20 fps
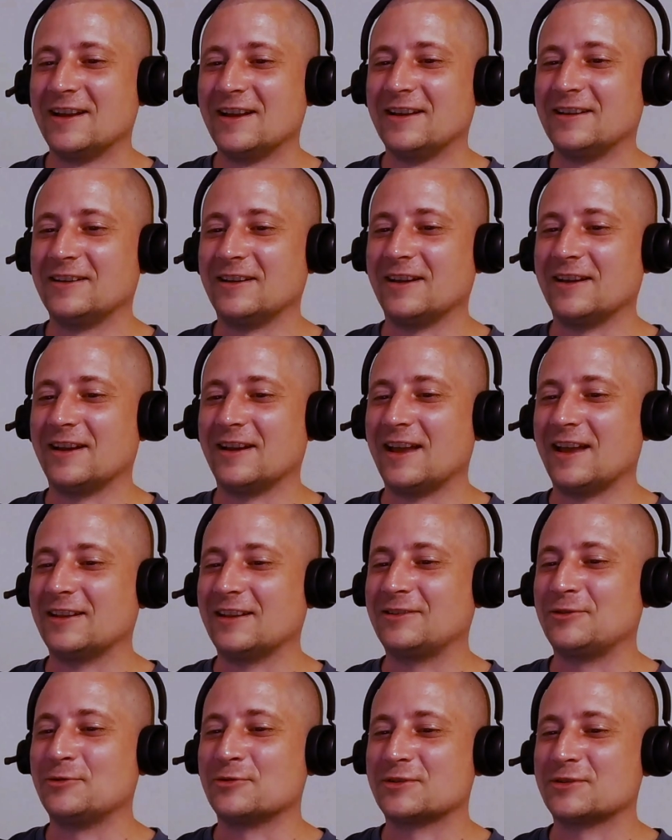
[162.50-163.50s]

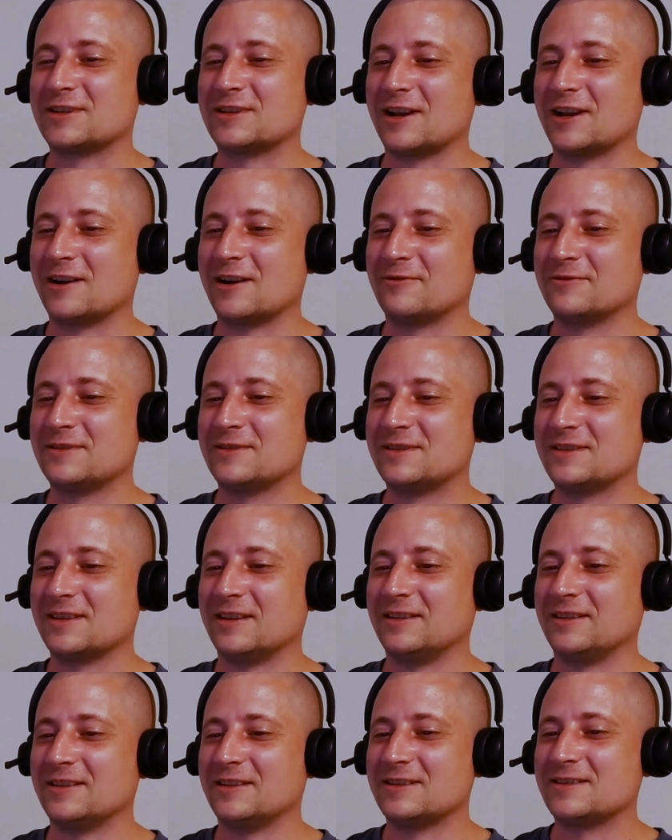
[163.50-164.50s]
at your service.
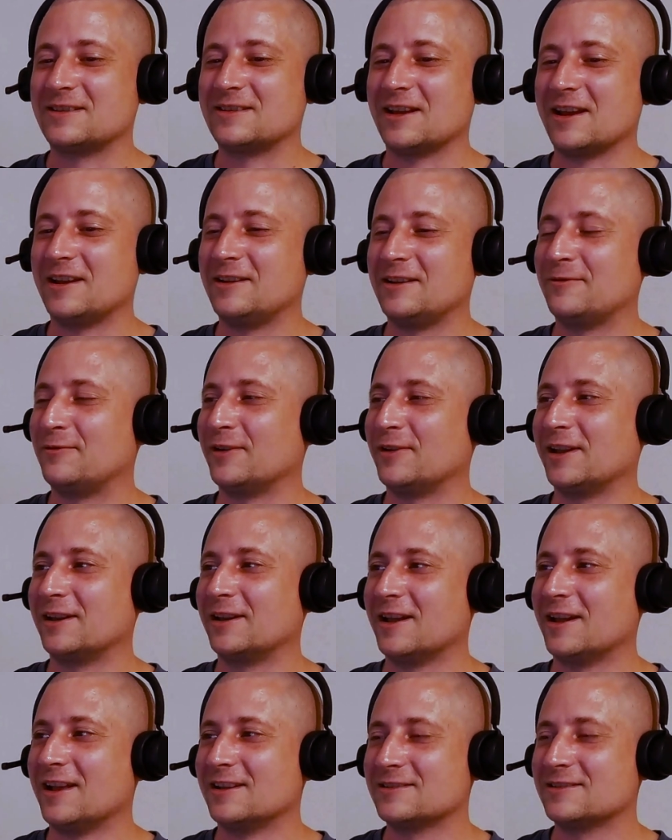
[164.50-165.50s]
And is there
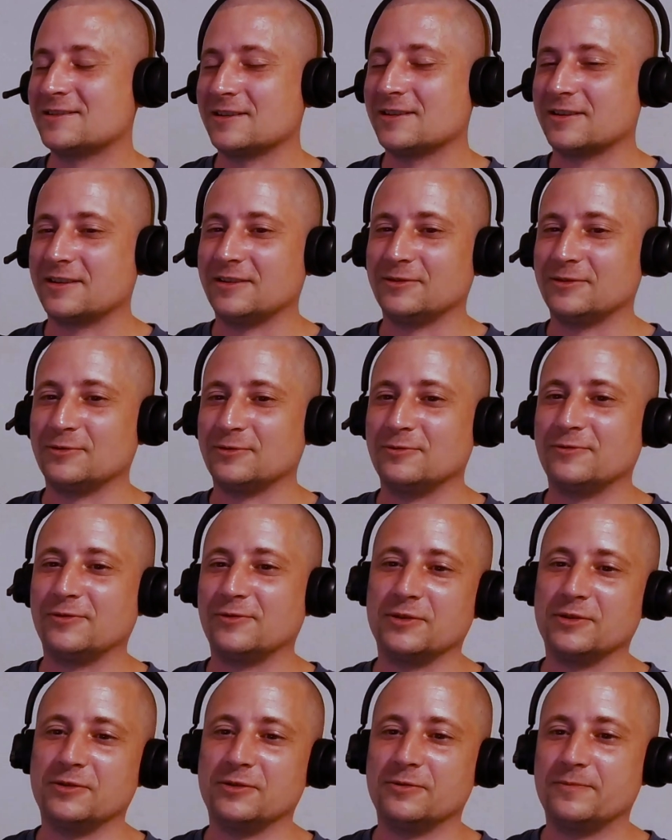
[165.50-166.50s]
anything else I can do
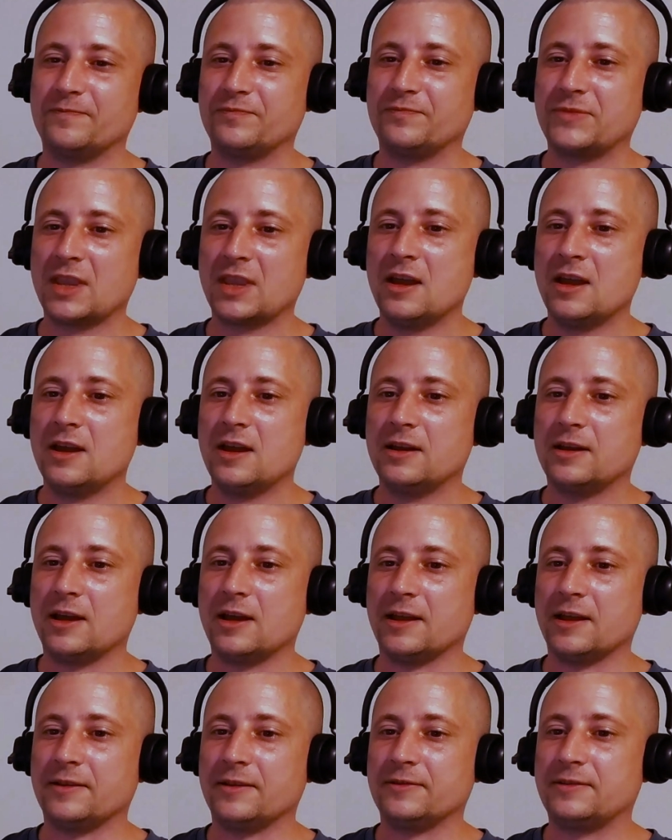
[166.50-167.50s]
for you?
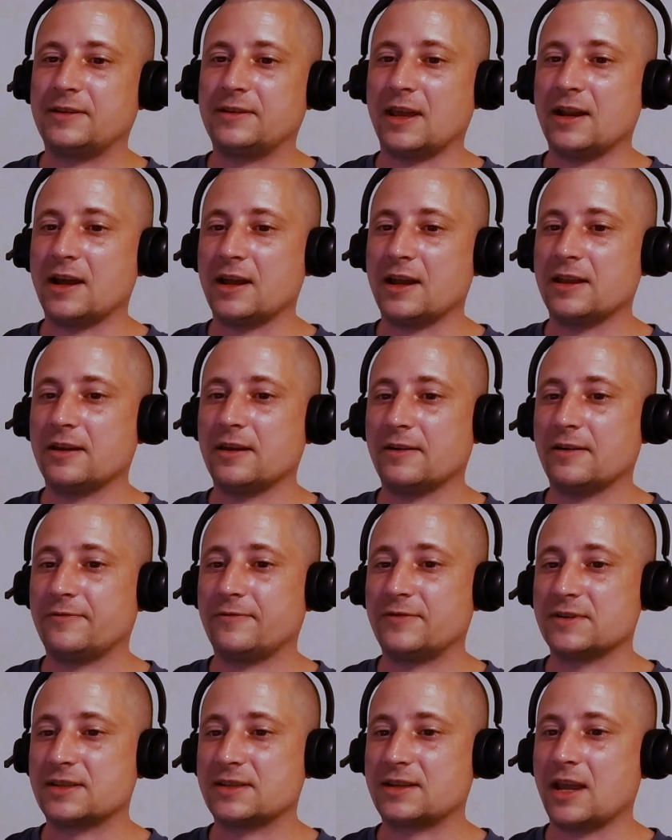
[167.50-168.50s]
And then I have
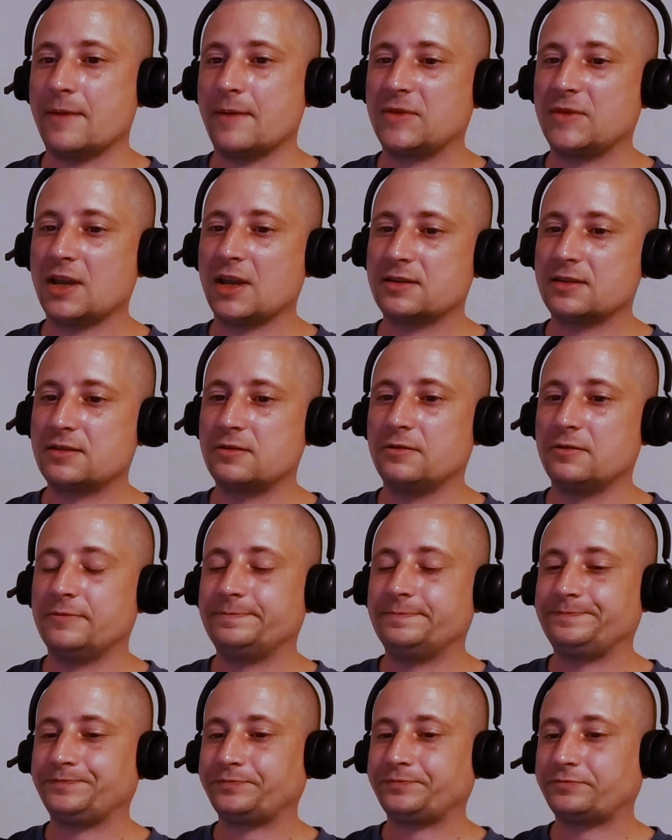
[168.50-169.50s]
a scam tester.
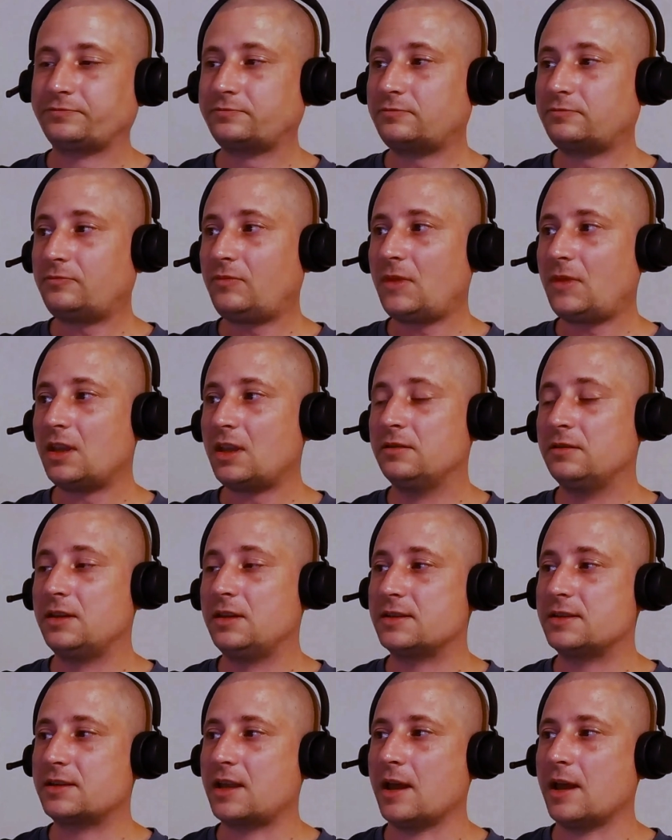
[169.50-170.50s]

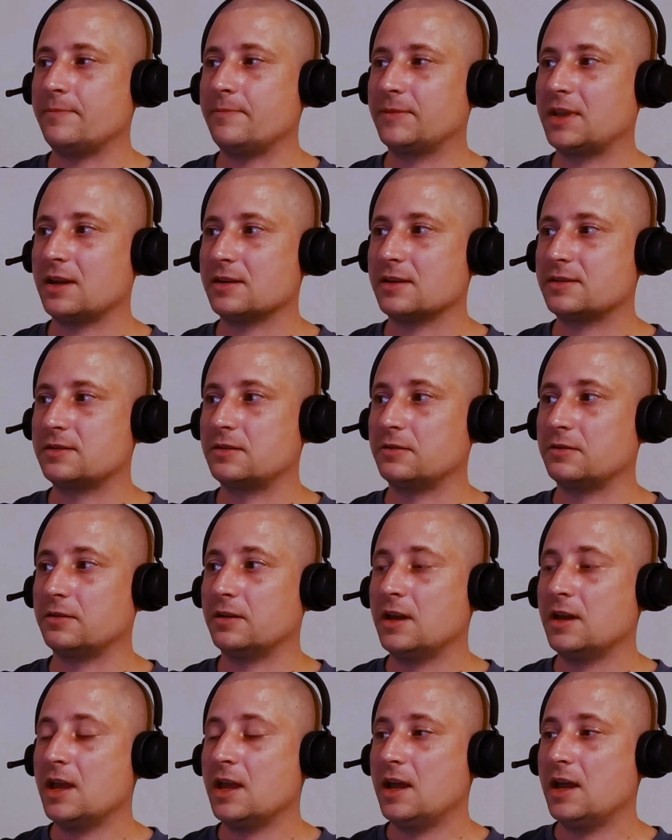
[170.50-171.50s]
This scam
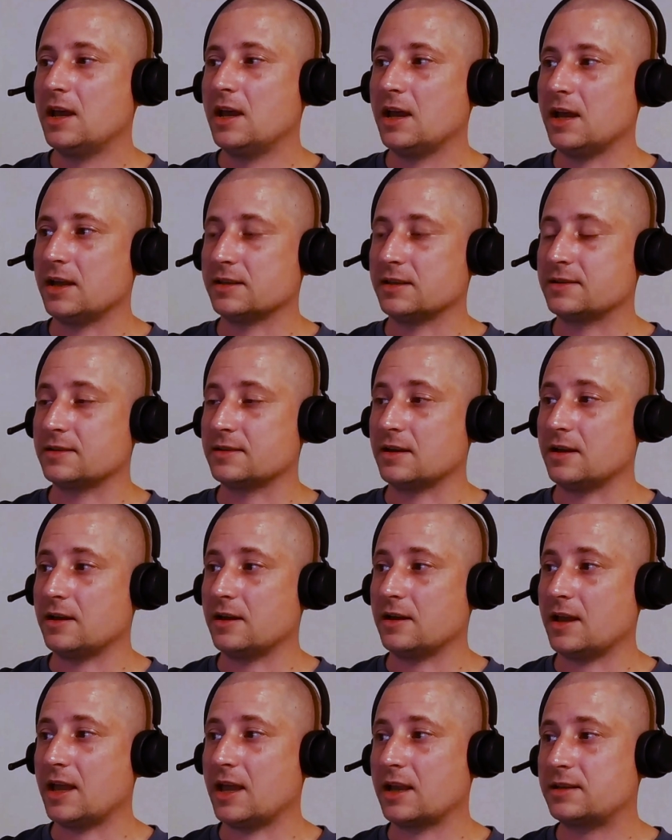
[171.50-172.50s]
tester has
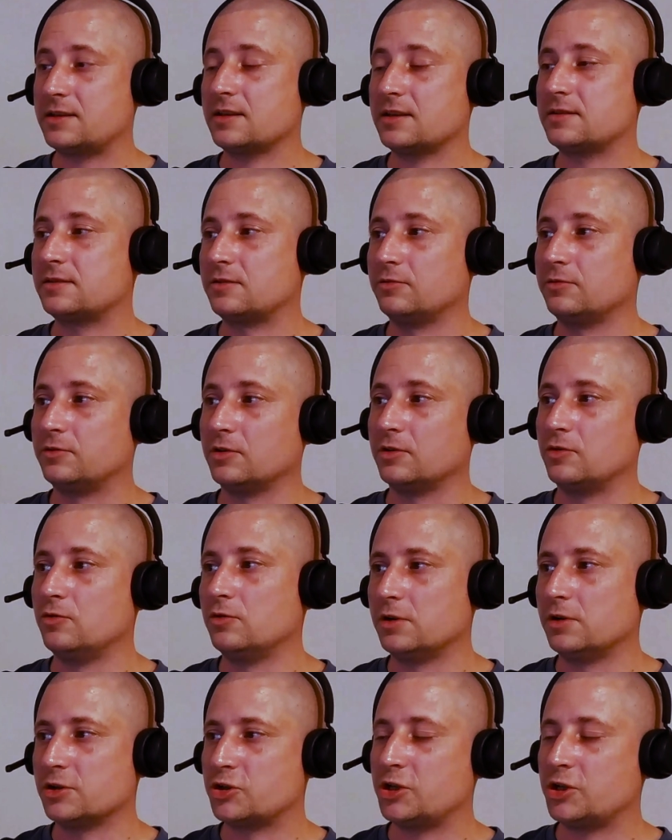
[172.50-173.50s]
access to the
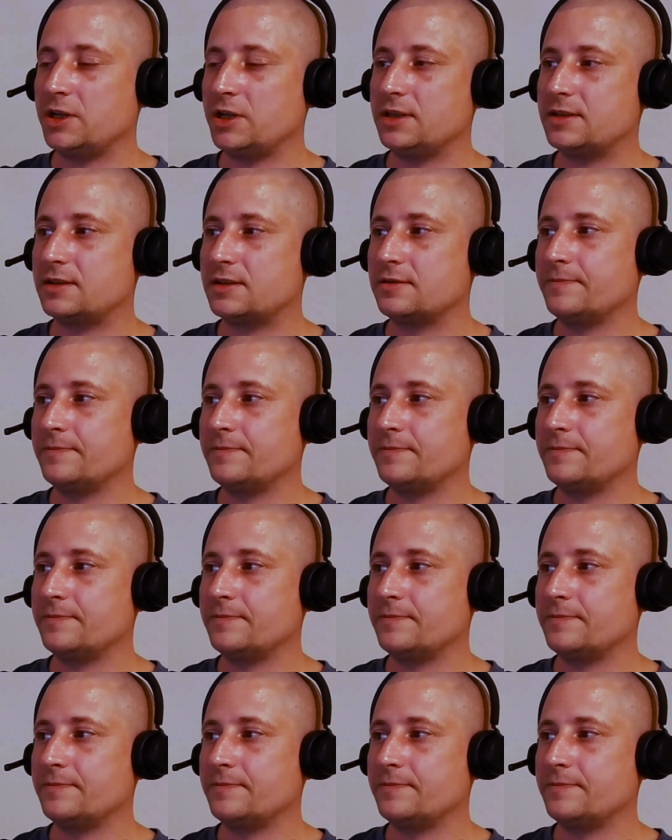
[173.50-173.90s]
Google Sheets,